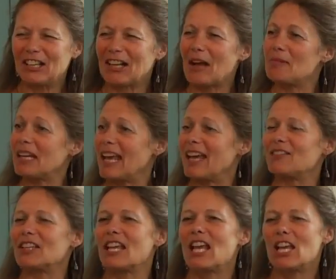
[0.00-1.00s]
you know, come and
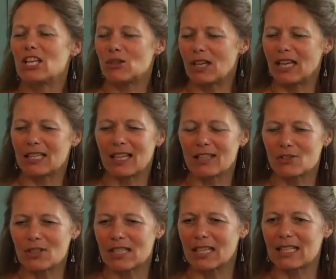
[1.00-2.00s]
have it. So it,
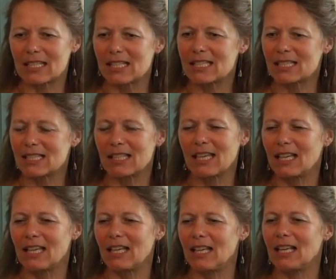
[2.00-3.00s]
it's just, it's
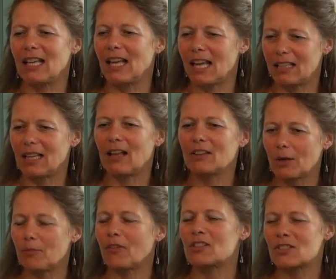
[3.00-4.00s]
a, healthcare
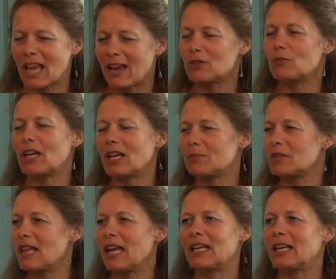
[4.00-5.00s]
professionals have to wake up
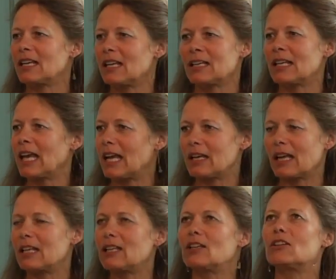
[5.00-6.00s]
to that. And, again,
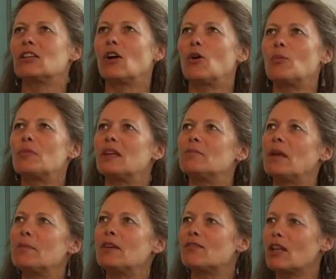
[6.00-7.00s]
you, you hope that
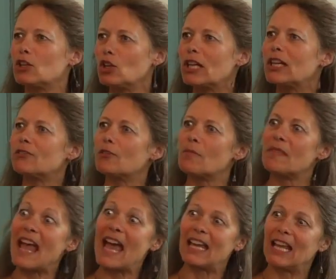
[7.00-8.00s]
maybe if they'll look at it from
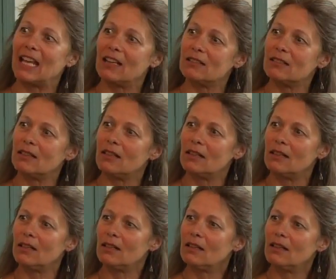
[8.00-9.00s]
that angle,
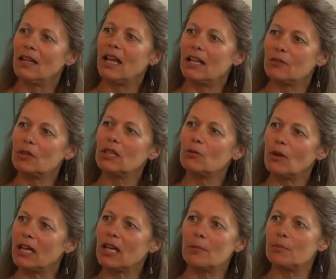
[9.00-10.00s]
and really
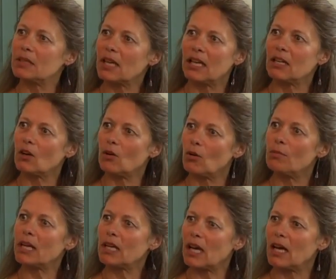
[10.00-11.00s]
wake up and kind of go, oh
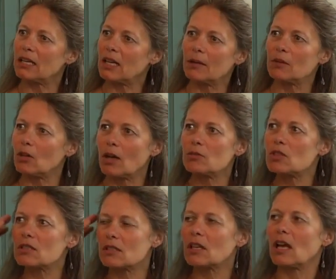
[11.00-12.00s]
my God, I, you know, I
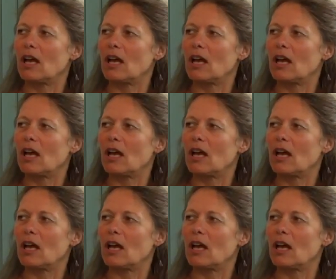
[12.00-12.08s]
just,